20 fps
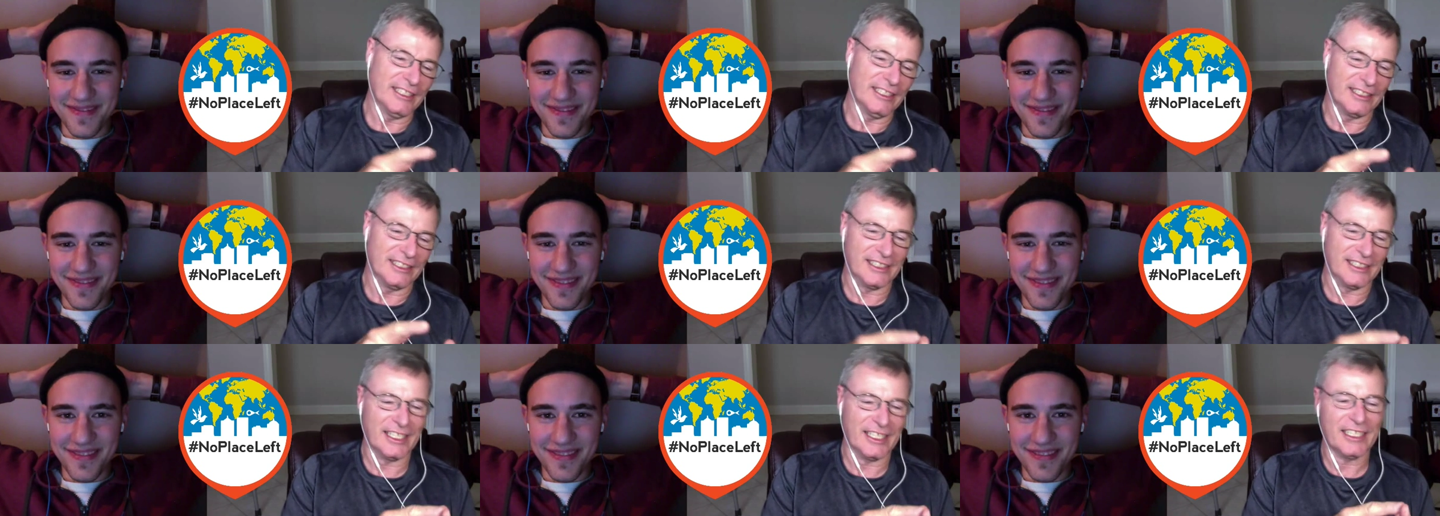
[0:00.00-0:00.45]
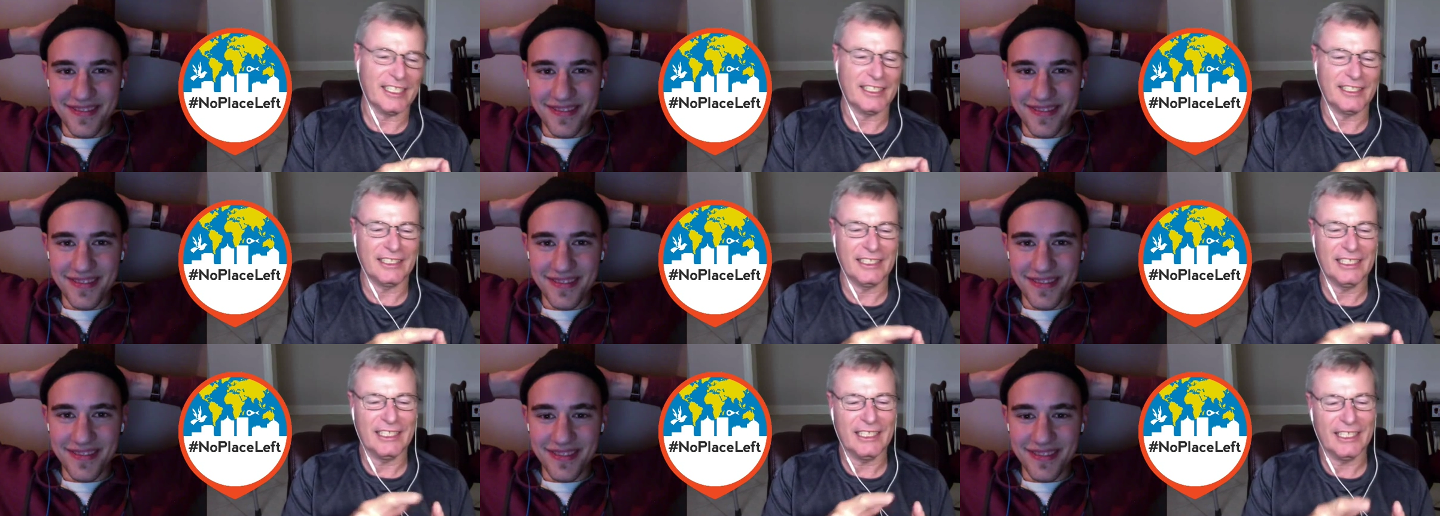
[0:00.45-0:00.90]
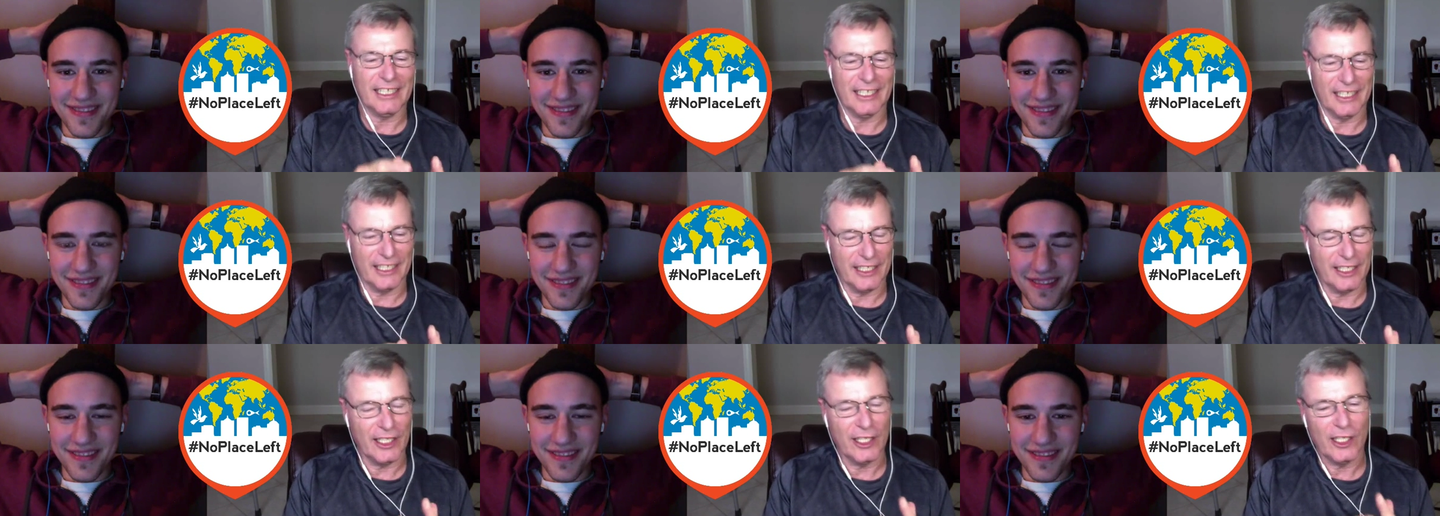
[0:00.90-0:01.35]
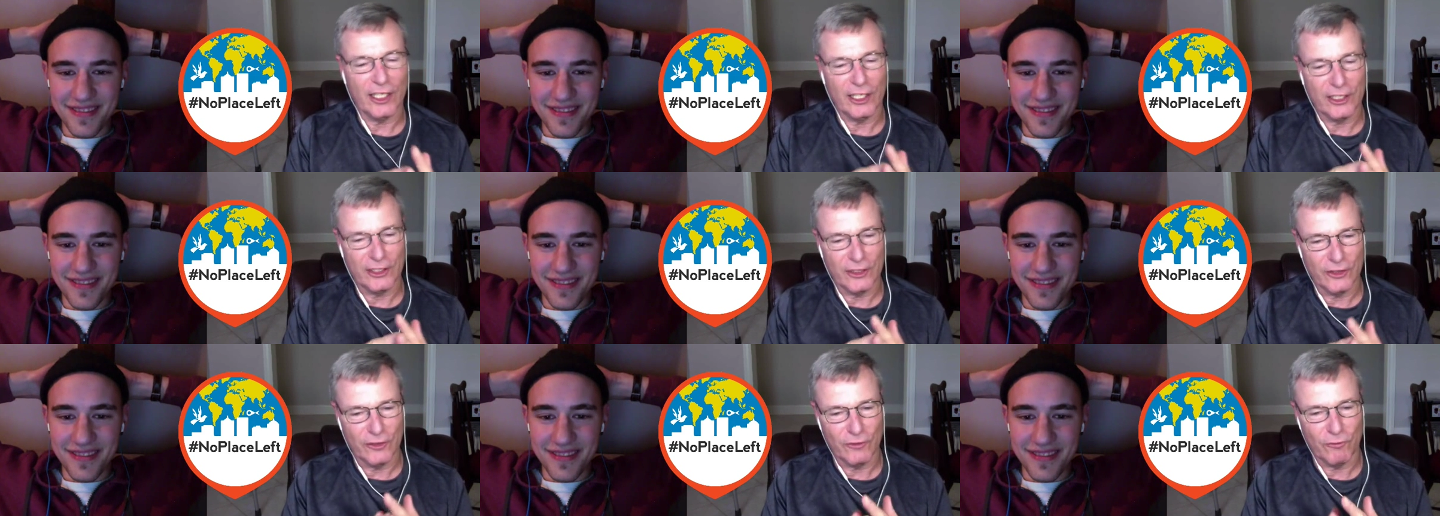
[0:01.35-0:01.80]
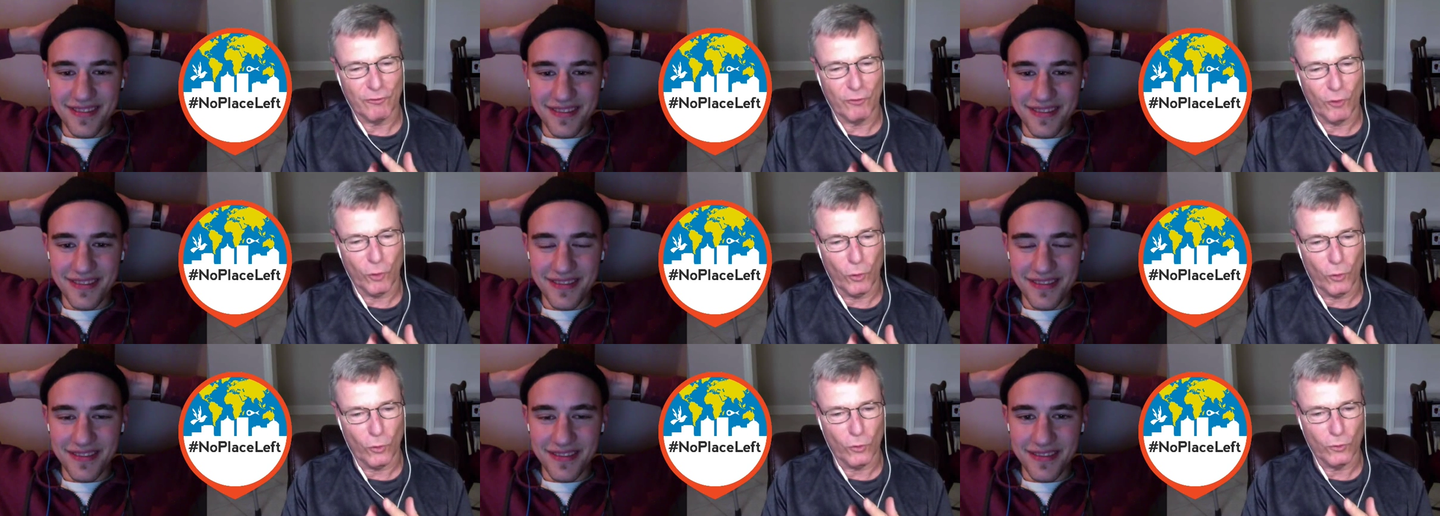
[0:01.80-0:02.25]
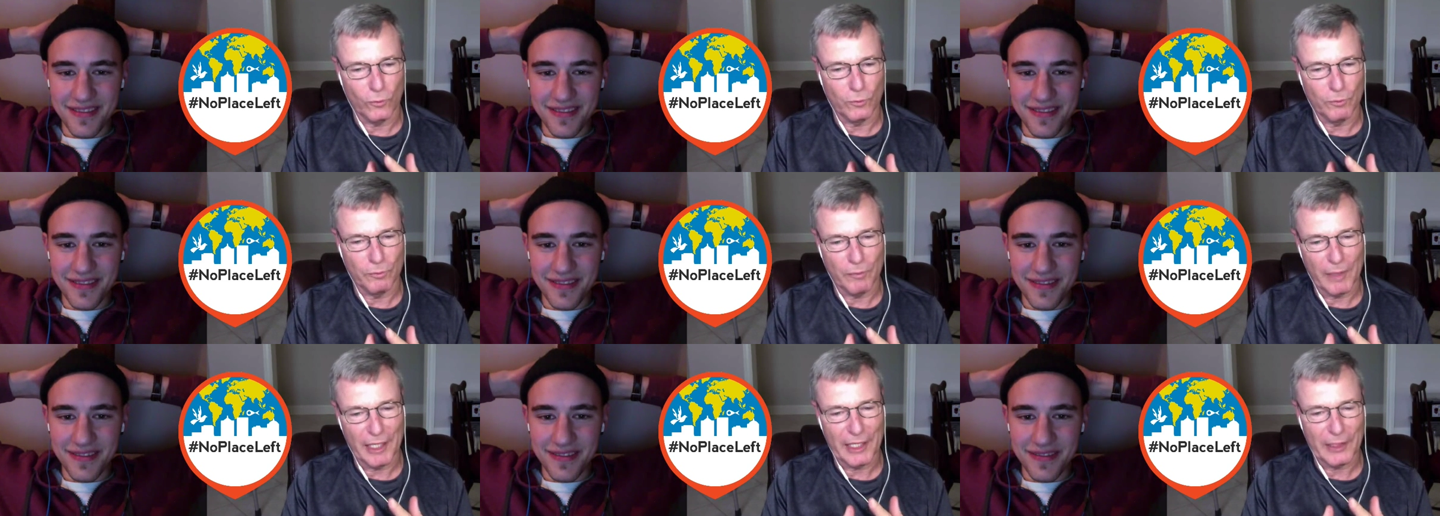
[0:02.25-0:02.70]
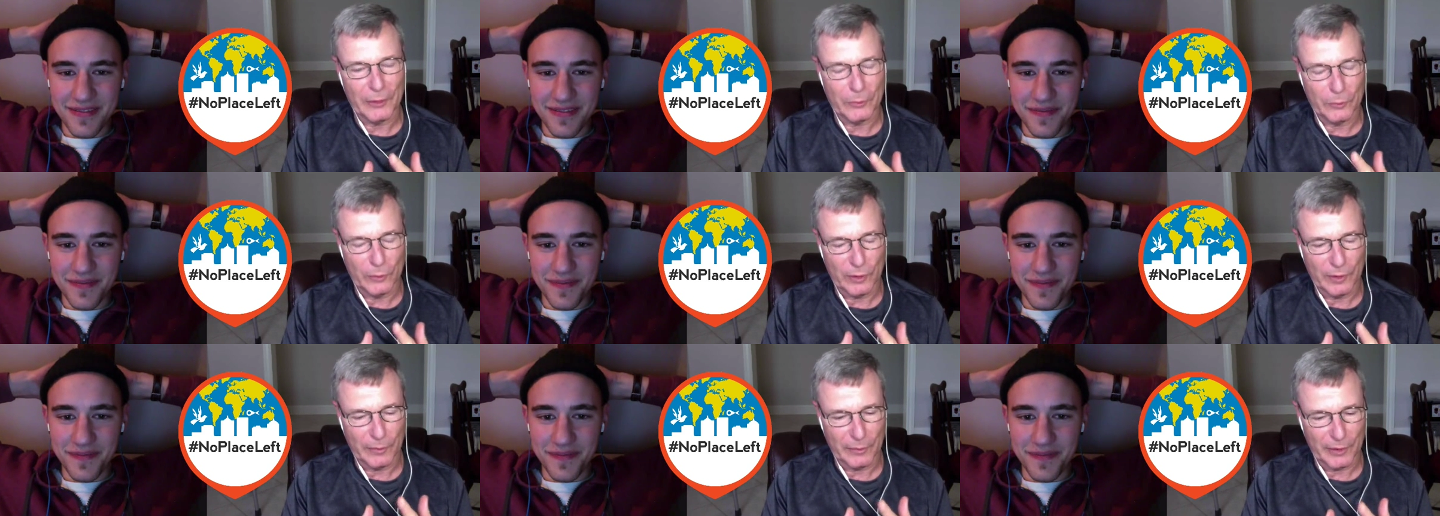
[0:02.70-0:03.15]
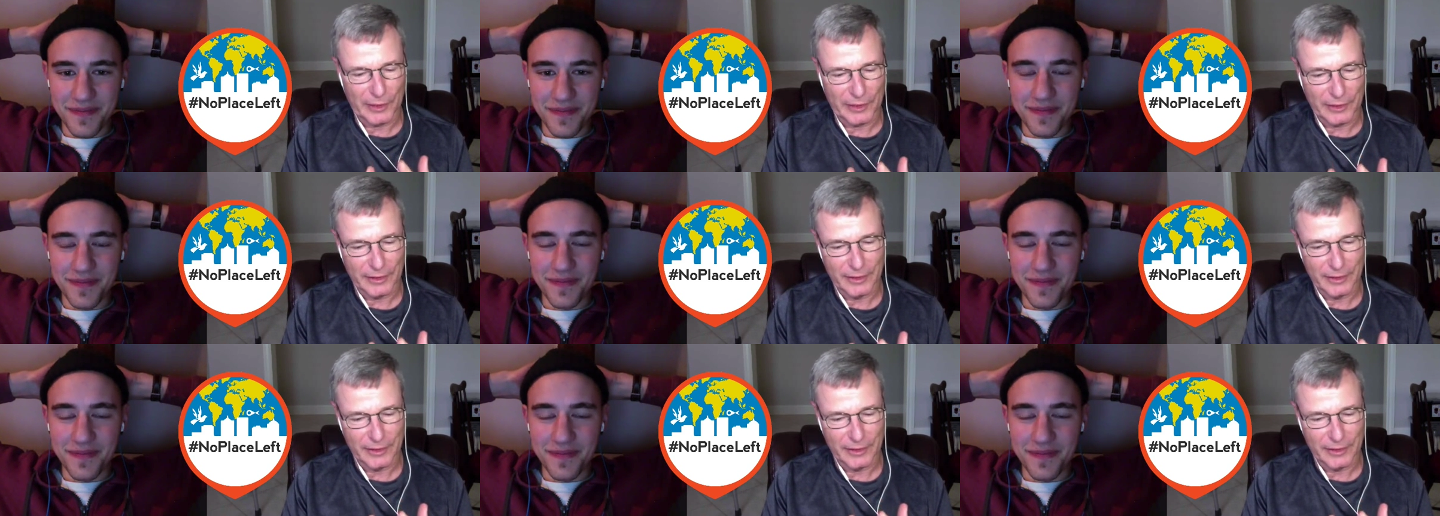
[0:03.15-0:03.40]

Speaker 1: 60, and 100 fold men and women.